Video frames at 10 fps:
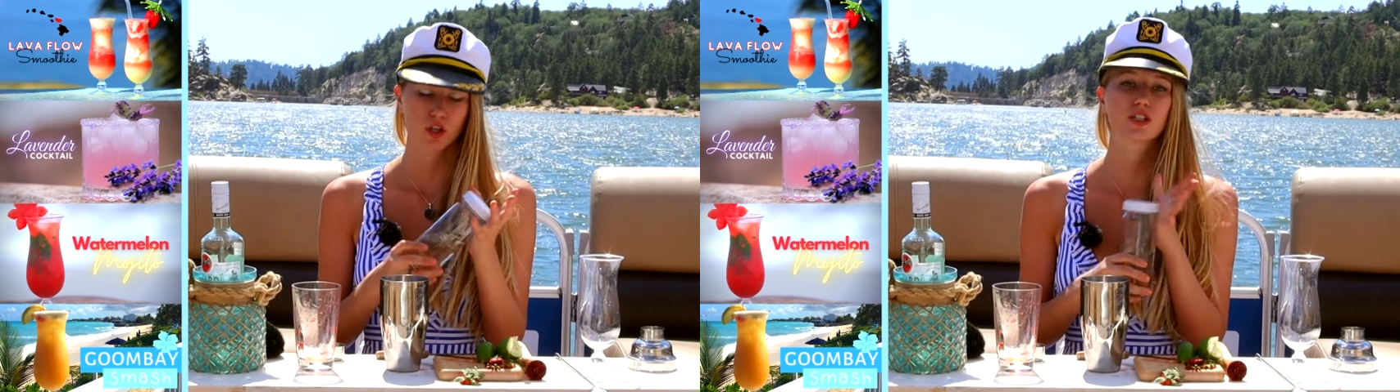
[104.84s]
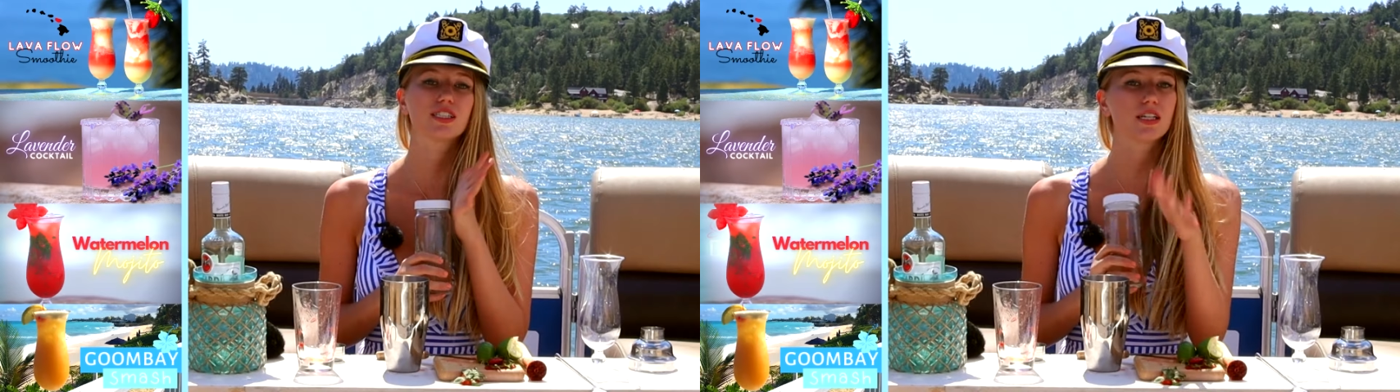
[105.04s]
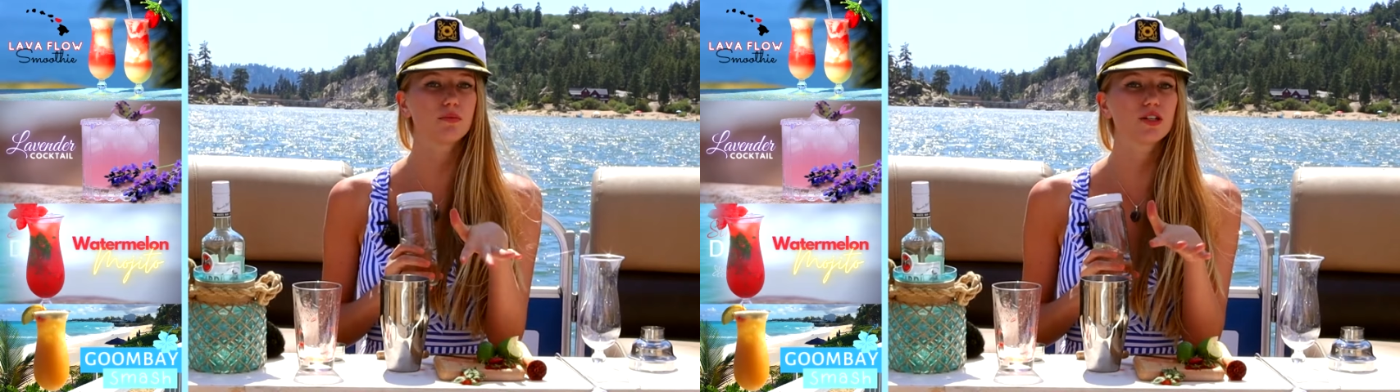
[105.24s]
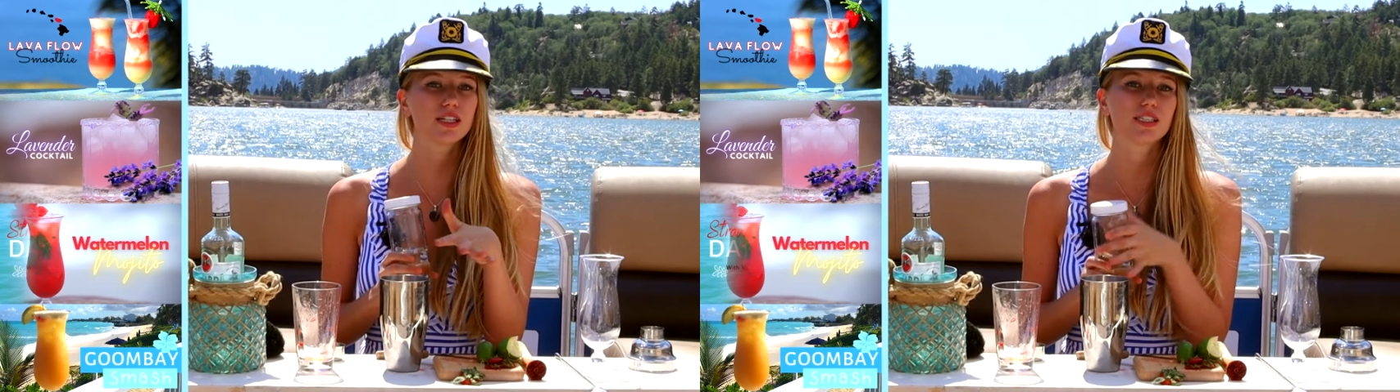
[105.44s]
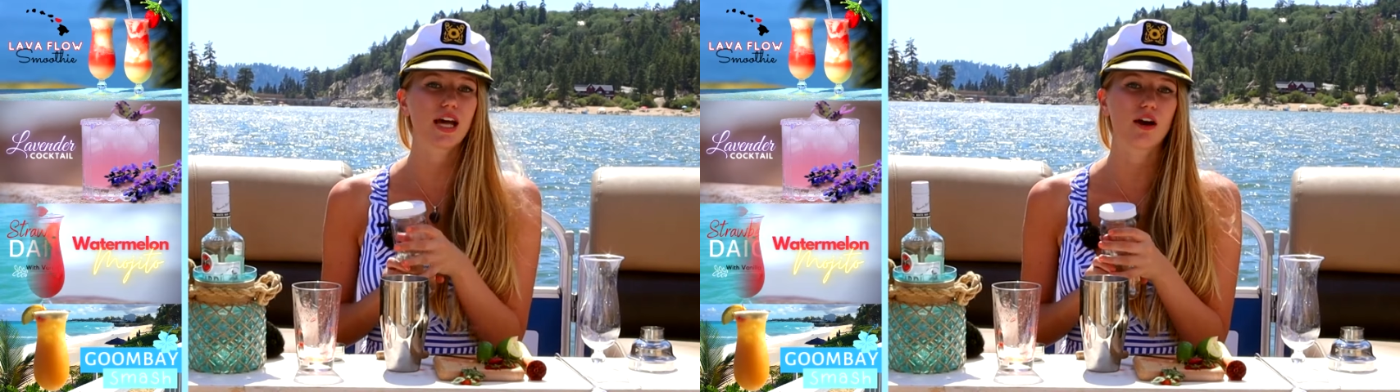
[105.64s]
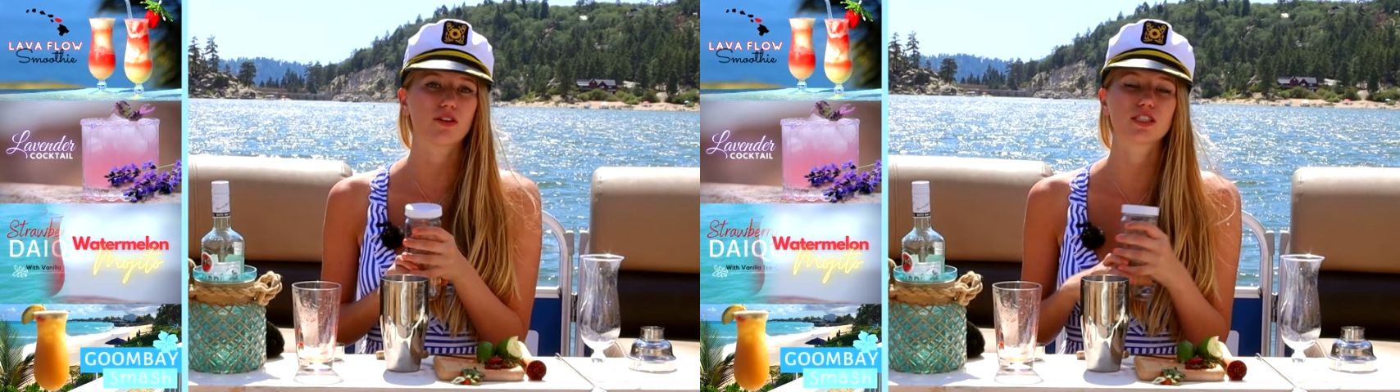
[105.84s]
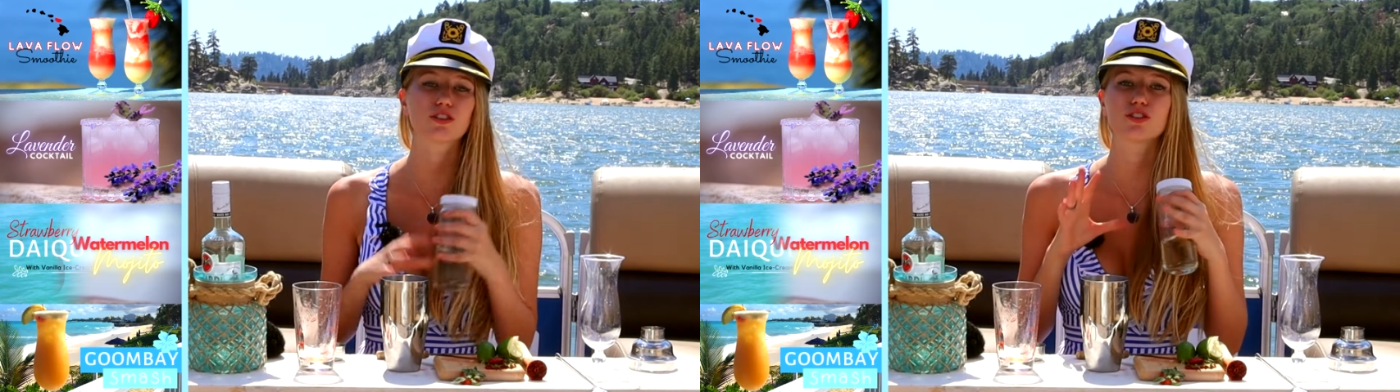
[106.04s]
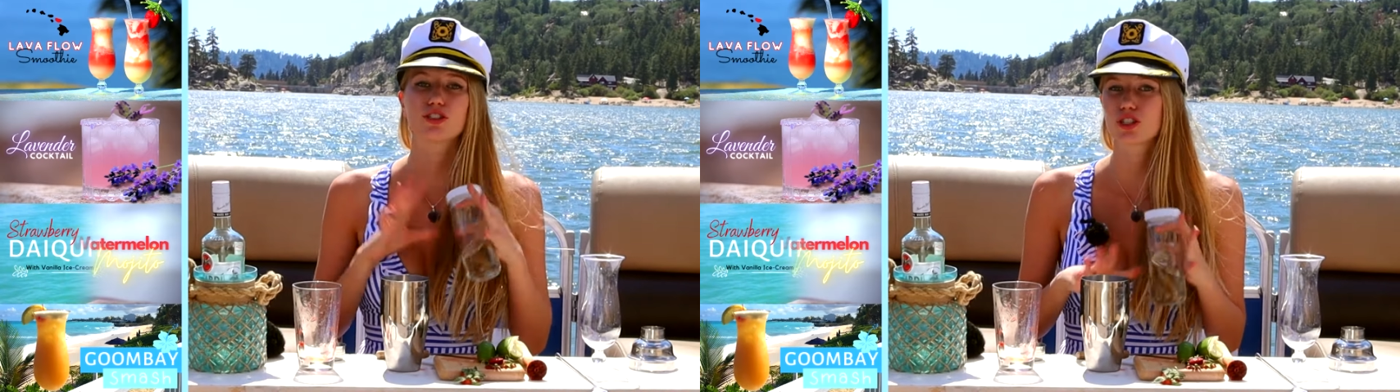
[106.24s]
or simmered it down
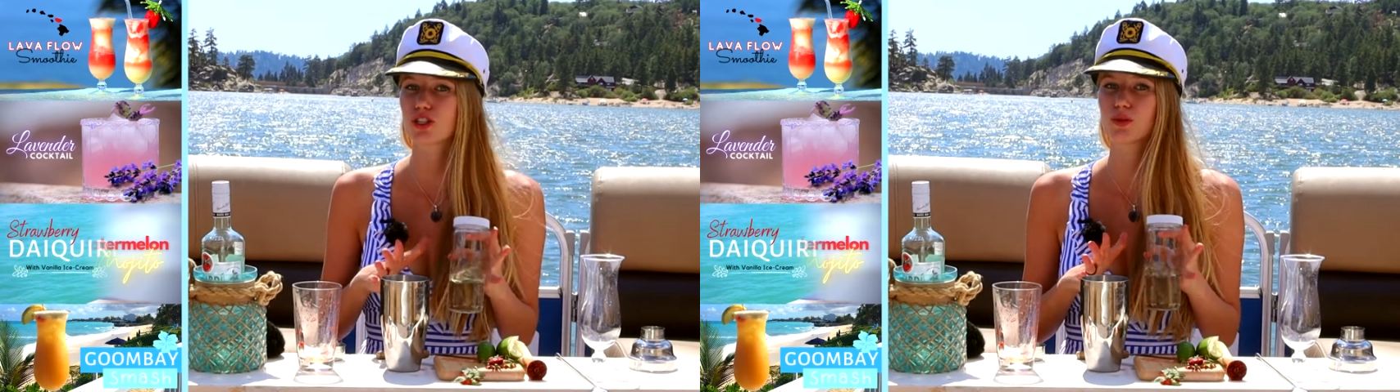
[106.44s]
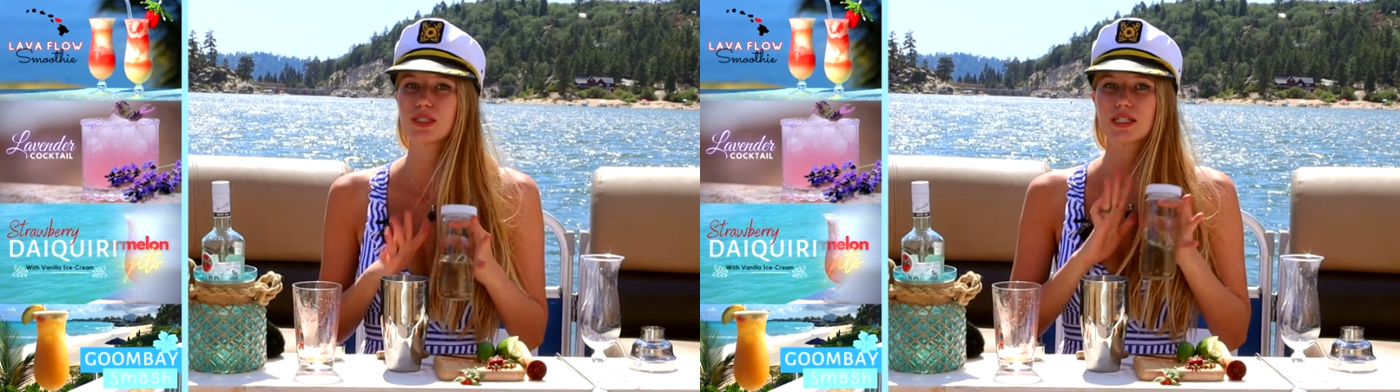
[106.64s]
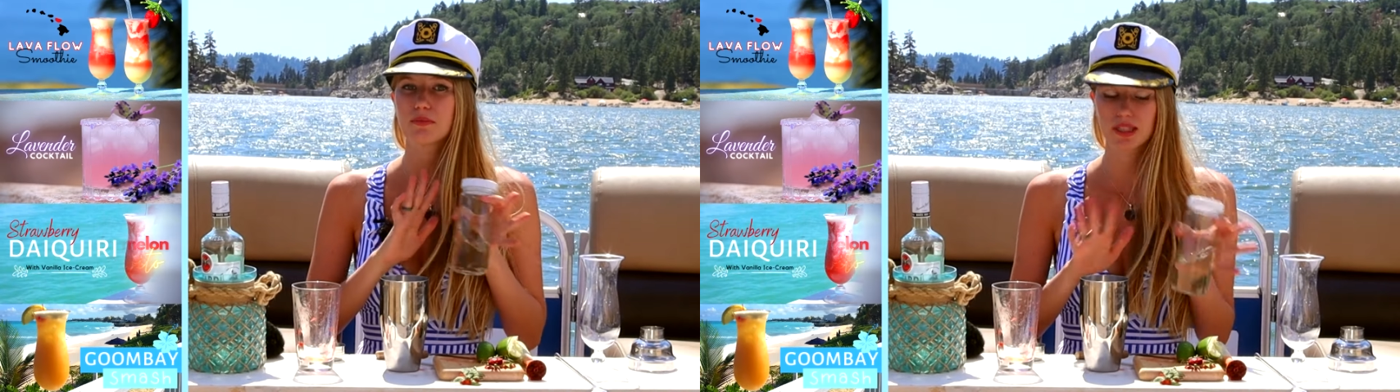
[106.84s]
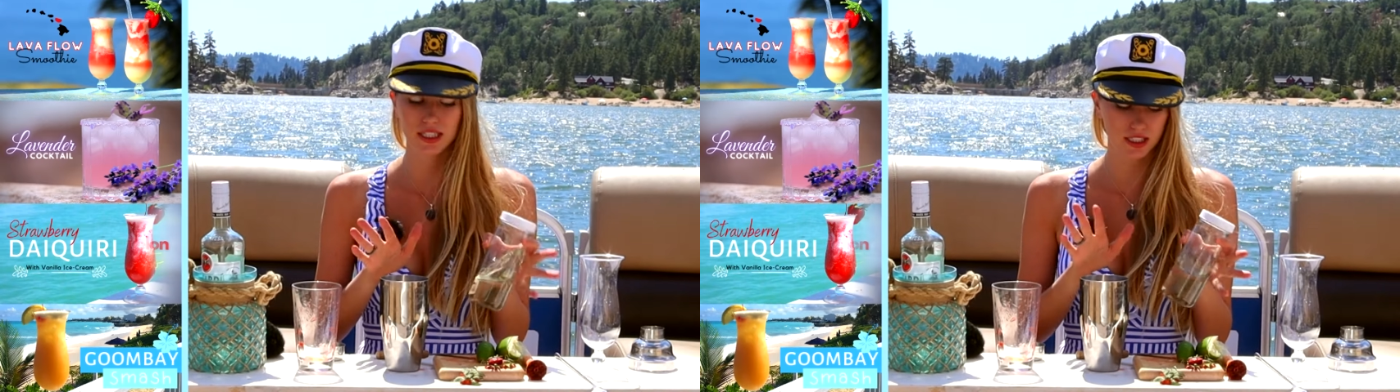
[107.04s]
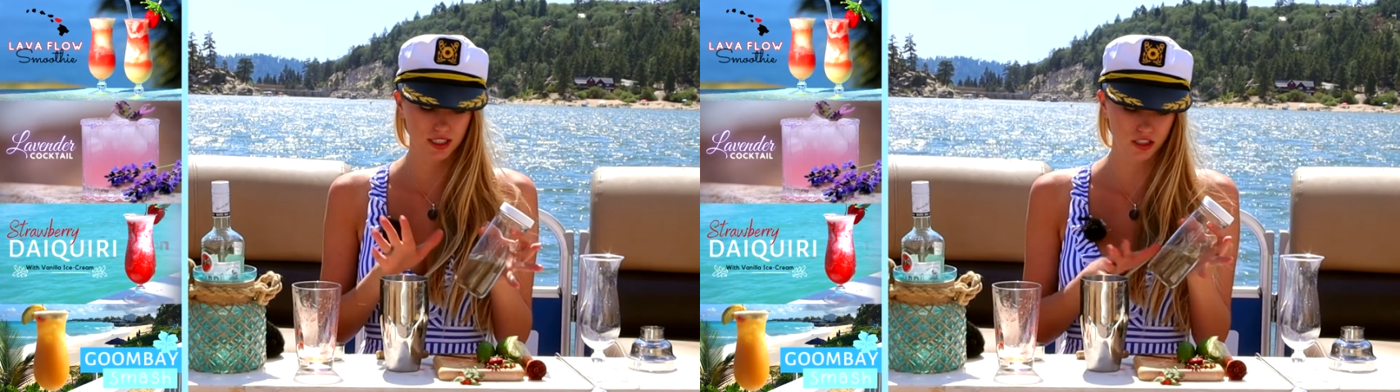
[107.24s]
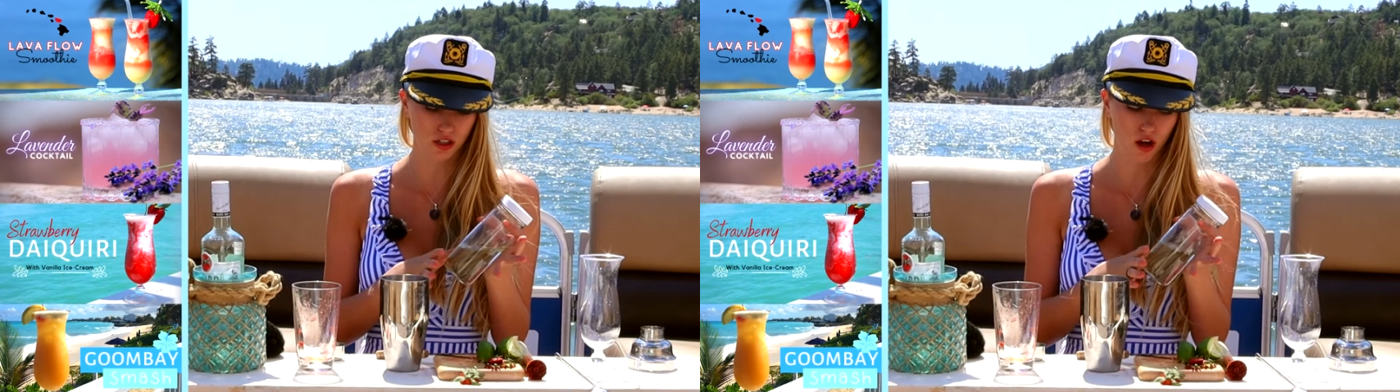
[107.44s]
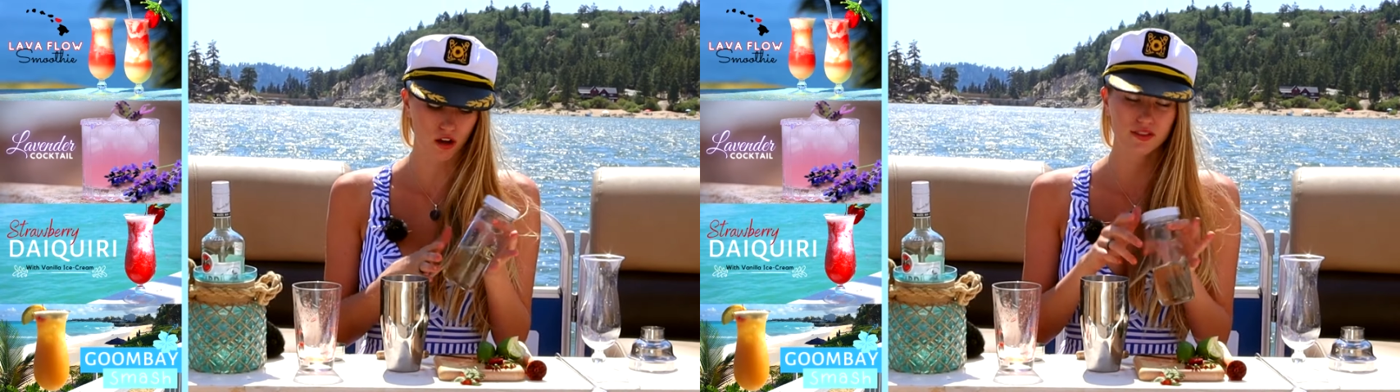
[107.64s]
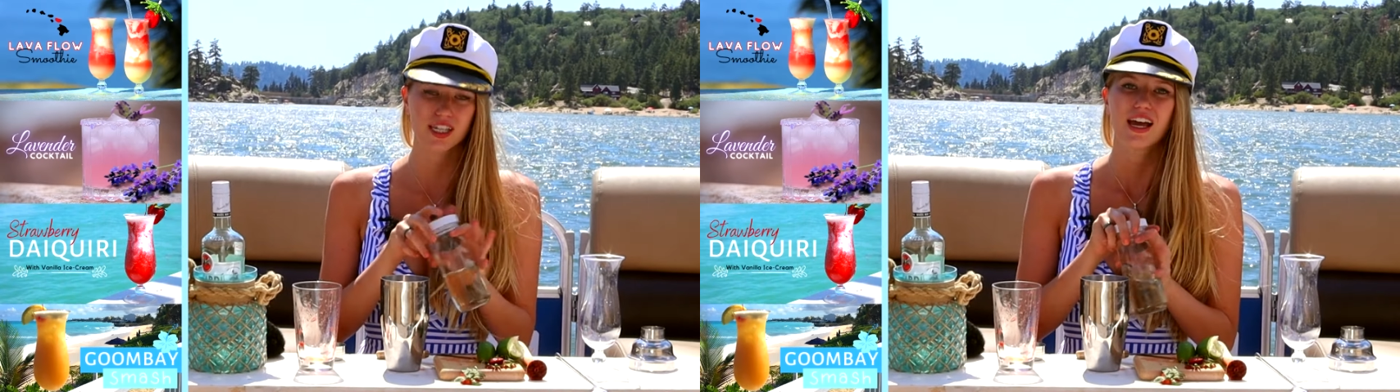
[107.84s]
until the sugar was completely
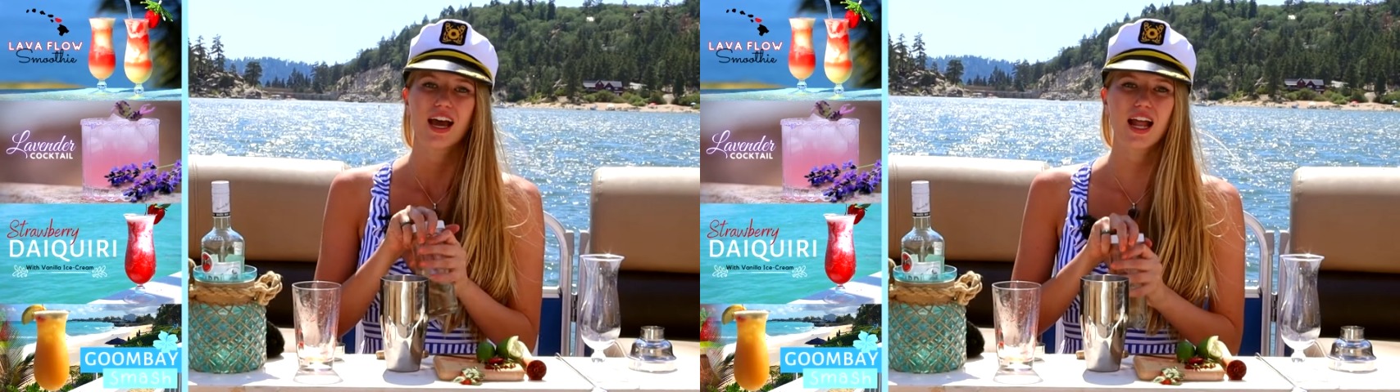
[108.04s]
dissolved.